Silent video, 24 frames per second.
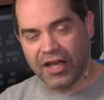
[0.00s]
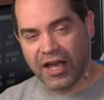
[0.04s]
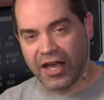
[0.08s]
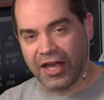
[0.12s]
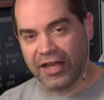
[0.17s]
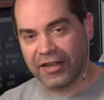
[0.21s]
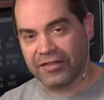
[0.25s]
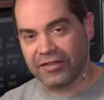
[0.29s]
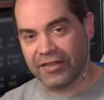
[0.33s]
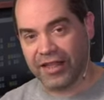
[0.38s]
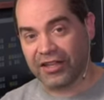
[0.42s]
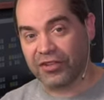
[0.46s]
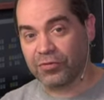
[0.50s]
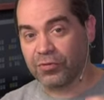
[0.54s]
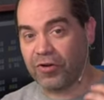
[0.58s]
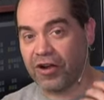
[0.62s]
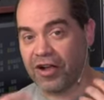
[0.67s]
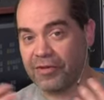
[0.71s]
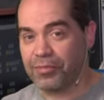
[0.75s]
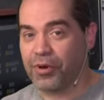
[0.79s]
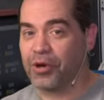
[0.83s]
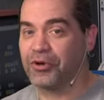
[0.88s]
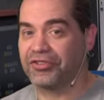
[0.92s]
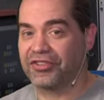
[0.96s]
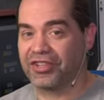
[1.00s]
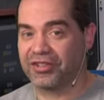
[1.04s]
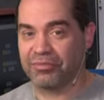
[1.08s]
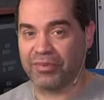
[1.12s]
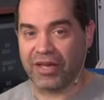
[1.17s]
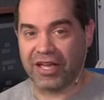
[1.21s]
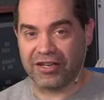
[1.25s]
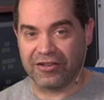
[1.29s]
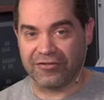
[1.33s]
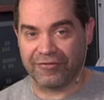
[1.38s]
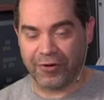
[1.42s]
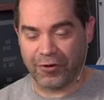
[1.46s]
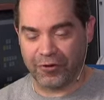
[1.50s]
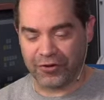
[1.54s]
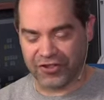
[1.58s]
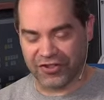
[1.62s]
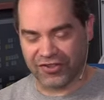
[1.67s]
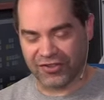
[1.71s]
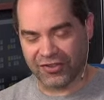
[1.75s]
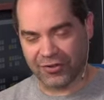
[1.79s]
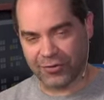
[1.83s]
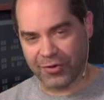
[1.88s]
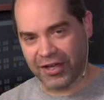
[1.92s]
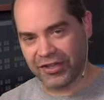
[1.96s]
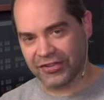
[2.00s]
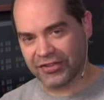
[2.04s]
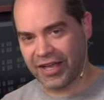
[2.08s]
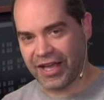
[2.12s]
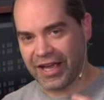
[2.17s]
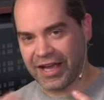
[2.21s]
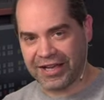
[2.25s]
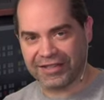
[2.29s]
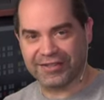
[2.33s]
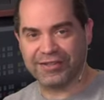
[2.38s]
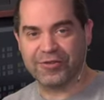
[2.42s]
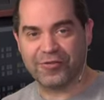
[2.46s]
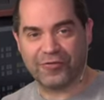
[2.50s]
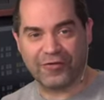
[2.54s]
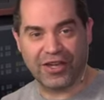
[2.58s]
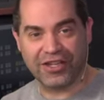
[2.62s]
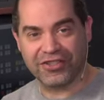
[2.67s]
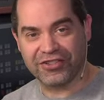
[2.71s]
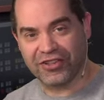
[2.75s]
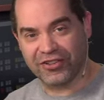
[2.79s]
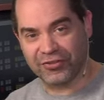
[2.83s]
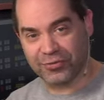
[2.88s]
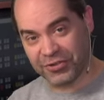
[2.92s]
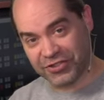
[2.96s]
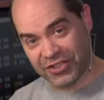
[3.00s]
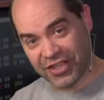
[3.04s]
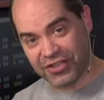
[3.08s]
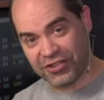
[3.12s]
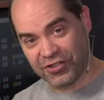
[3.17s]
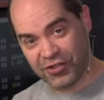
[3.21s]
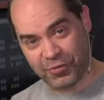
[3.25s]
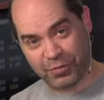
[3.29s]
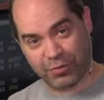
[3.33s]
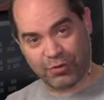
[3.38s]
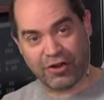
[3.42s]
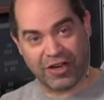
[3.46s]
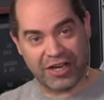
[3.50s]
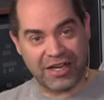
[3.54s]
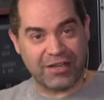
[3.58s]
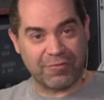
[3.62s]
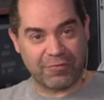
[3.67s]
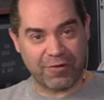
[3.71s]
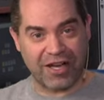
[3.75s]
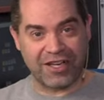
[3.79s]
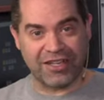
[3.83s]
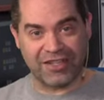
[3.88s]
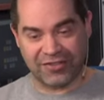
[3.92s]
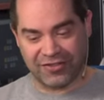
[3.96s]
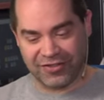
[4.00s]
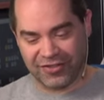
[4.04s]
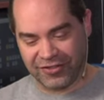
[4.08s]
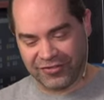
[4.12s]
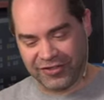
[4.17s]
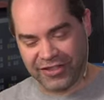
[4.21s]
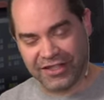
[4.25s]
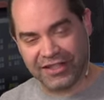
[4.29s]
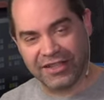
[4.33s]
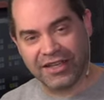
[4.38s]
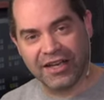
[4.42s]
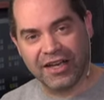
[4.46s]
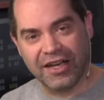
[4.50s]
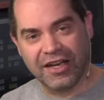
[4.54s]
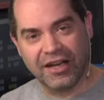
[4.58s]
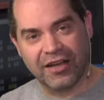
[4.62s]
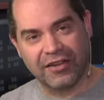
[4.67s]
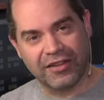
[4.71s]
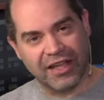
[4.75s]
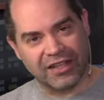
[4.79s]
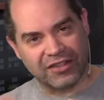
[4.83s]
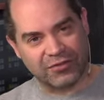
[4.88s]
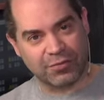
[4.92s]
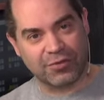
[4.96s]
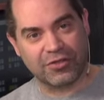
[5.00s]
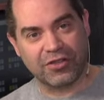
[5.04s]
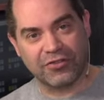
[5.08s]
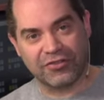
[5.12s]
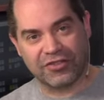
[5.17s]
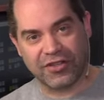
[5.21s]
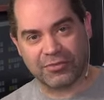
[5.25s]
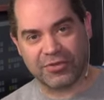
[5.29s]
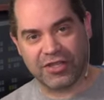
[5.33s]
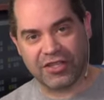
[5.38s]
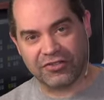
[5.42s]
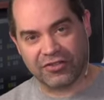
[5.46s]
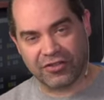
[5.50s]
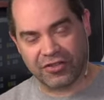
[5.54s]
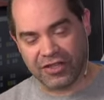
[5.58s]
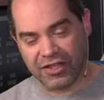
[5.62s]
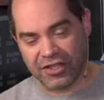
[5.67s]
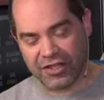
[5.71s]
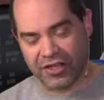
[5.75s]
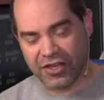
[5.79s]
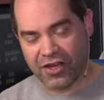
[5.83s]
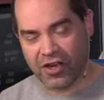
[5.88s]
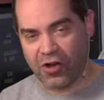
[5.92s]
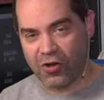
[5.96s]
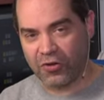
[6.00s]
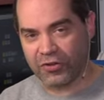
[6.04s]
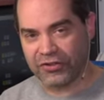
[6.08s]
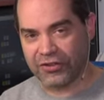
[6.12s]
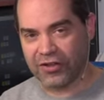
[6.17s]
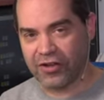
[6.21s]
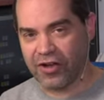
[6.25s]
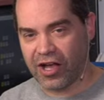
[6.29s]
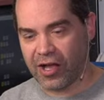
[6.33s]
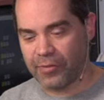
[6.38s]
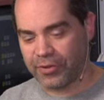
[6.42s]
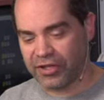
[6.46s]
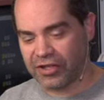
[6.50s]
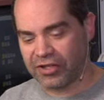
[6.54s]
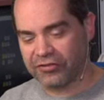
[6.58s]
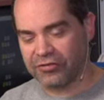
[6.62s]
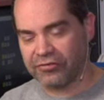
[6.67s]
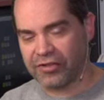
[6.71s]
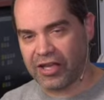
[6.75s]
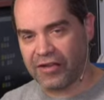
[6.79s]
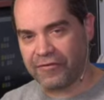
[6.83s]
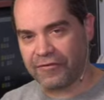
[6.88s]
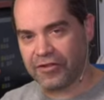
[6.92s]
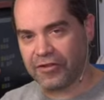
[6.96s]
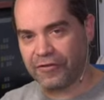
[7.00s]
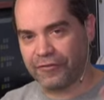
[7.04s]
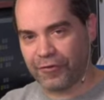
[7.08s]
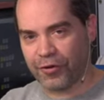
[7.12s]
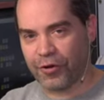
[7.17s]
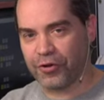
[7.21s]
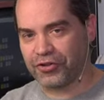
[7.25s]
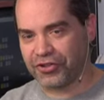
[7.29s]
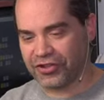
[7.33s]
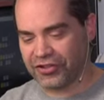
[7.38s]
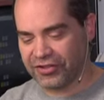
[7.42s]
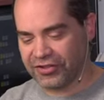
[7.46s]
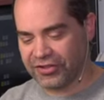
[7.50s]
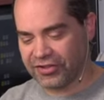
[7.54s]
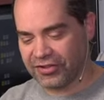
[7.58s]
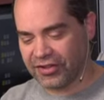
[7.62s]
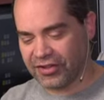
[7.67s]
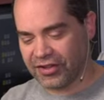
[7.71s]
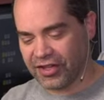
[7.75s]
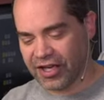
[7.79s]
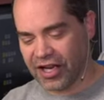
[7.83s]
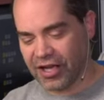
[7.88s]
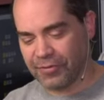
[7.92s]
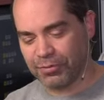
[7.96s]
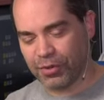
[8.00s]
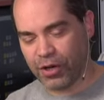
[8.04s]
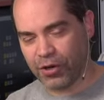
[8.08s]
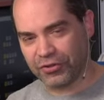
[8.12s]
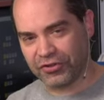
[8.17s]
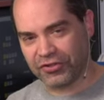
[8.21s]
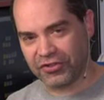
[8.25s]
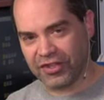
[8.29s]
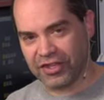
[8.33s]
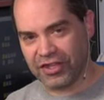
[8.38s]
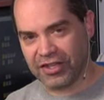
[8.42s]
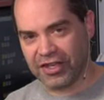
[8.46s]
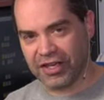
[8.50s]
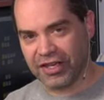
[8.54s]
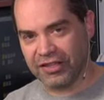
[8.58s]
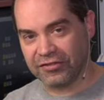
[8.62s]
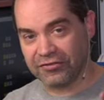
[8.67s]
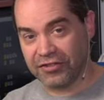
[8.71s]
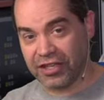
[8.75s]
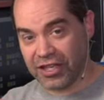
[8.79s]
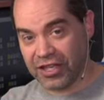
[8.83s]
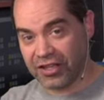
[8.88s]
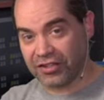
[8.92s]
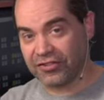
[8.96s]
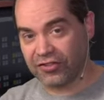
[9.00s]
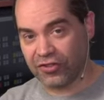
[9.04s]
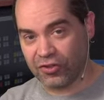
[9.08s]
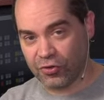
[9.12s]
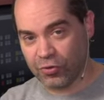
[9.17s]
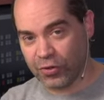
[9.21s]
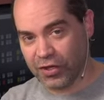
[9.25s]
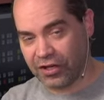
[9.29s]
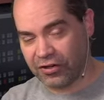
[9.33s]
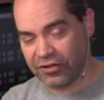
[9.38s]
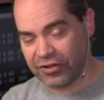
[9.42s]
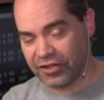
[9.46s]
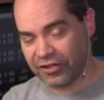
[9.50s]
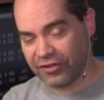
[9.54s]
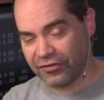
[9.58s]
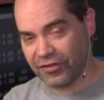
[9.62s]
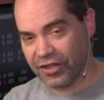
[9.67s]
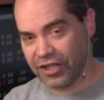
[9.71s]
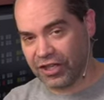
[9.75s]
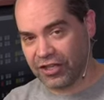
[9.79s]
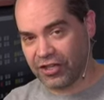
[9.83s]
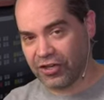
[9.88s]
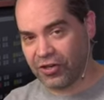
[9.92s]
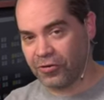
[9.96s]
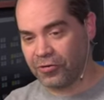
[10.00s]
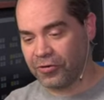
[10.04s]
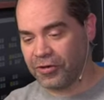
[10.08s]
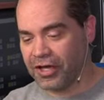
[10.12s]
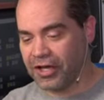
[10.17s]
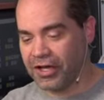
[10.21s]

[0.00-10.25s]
Uh, that's where I'm posting beta versions, so as I add new features, which I do pretty regularly, uh, that's where those updates are going to go. So I'm going to leave the version that I'm posting and linking to here in this video